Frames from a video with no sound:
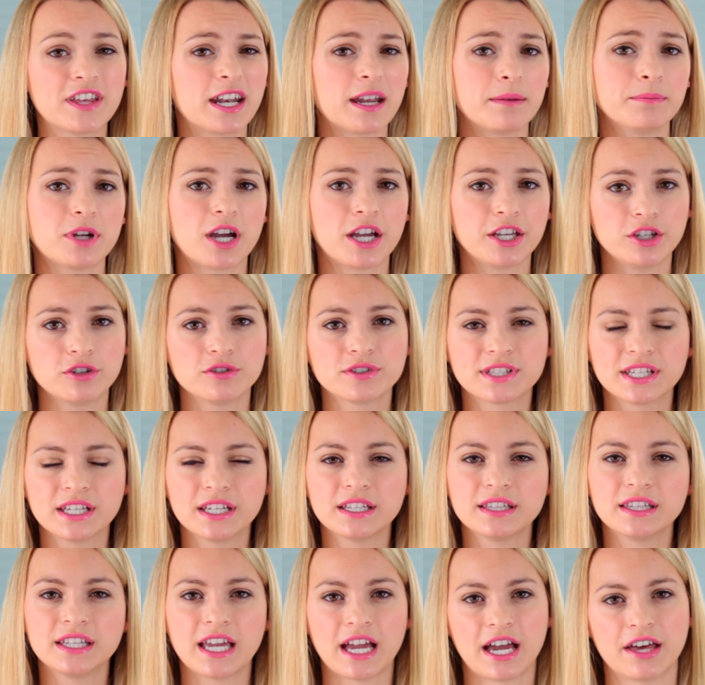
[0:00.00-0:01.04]
that I'm not using
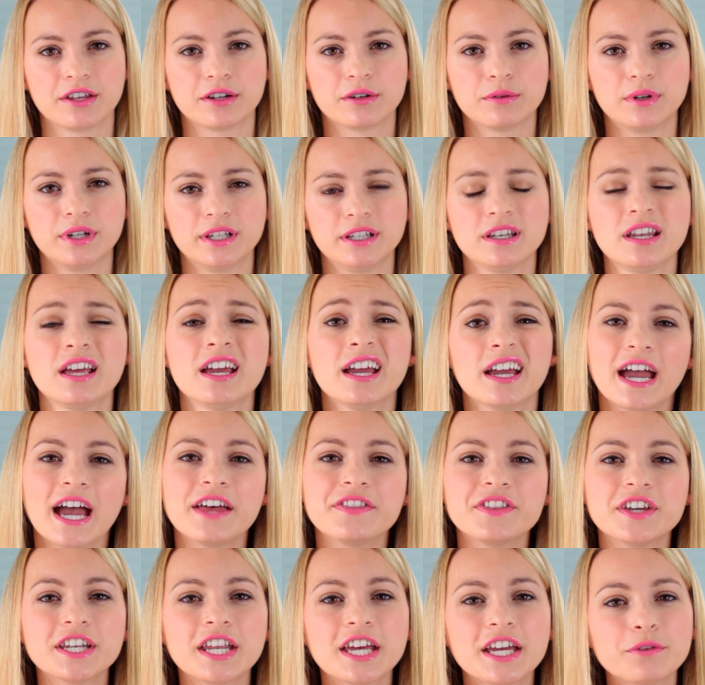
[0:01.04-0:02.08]
in the other one.
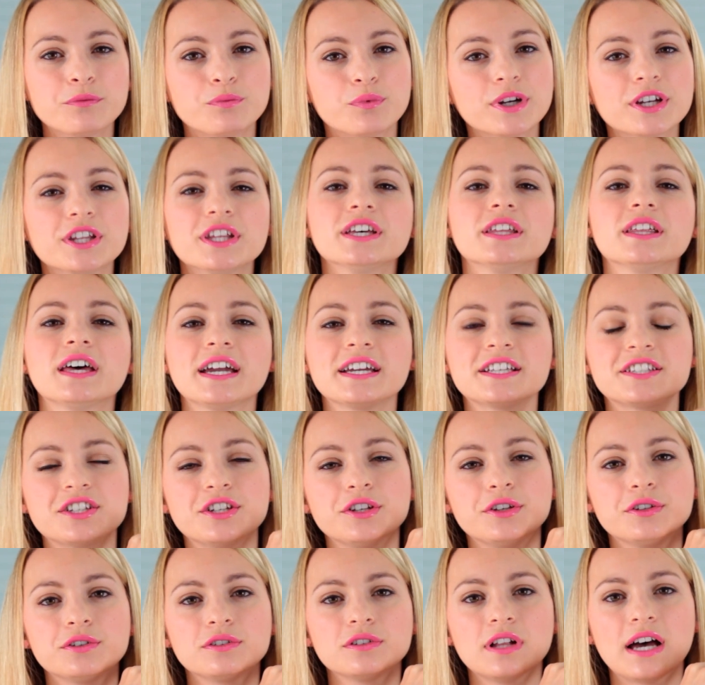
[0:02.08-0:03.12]
And then I really like
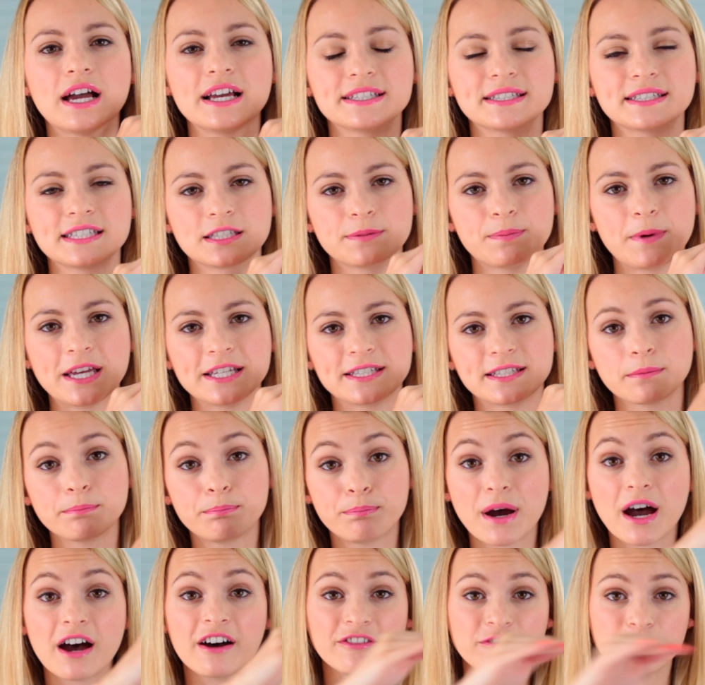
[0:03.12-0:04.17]
to utilize the space
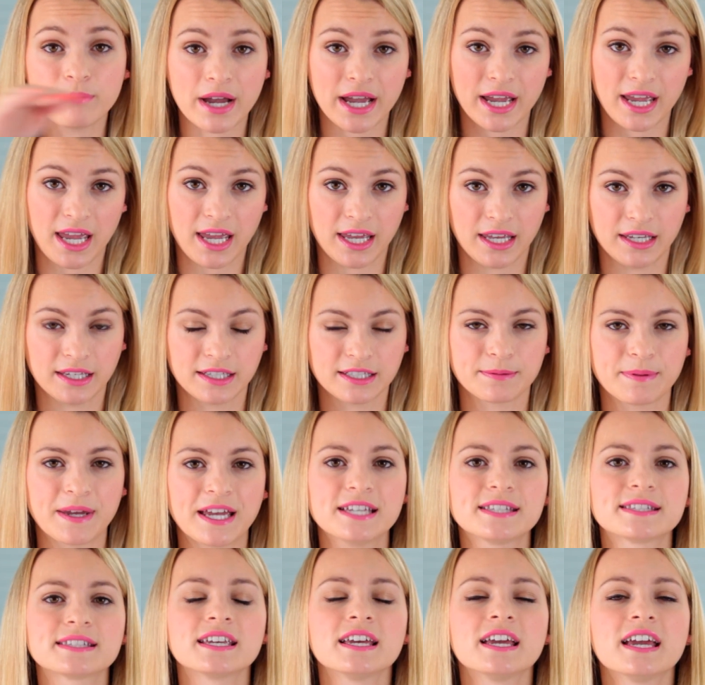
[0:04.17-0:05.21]
above my hanging
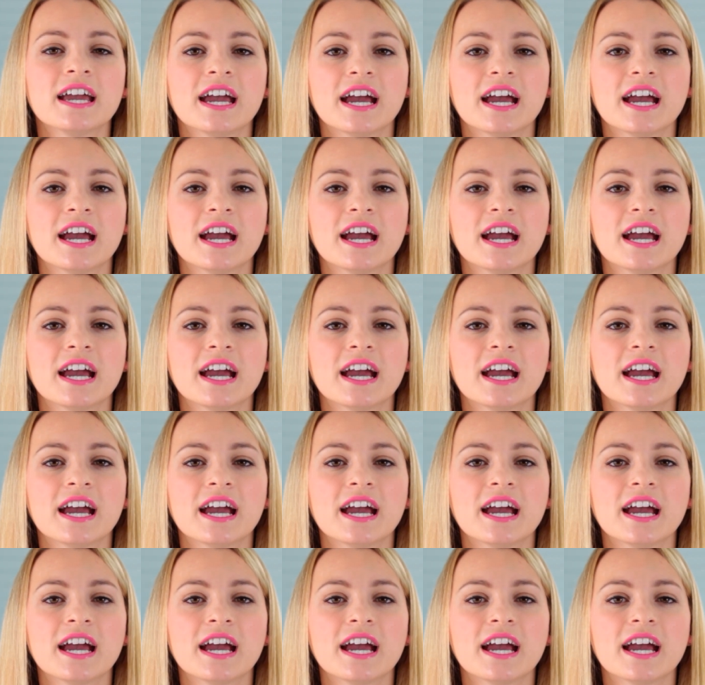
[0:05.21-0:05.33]
space,